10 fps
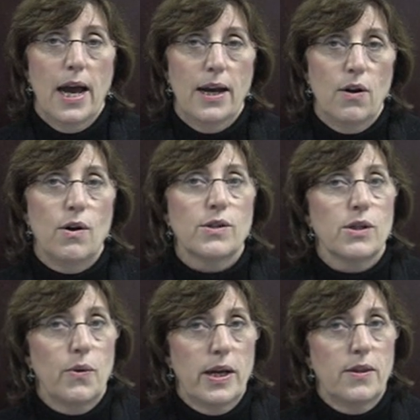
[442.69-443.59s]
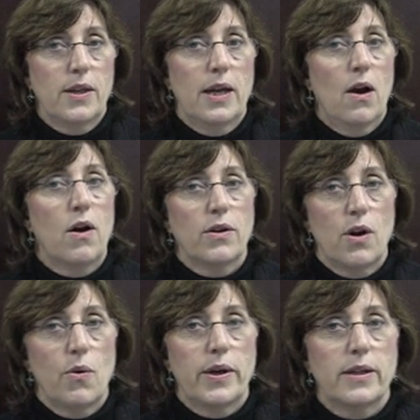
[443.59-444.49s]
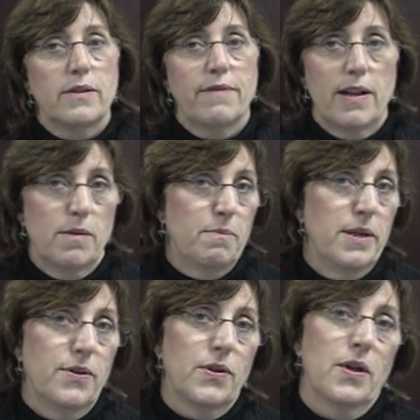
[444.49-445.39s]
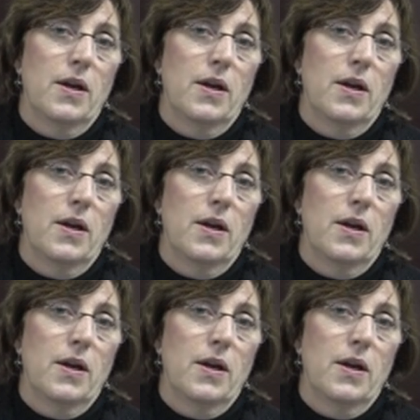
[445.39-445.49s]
and also in the ongoing development,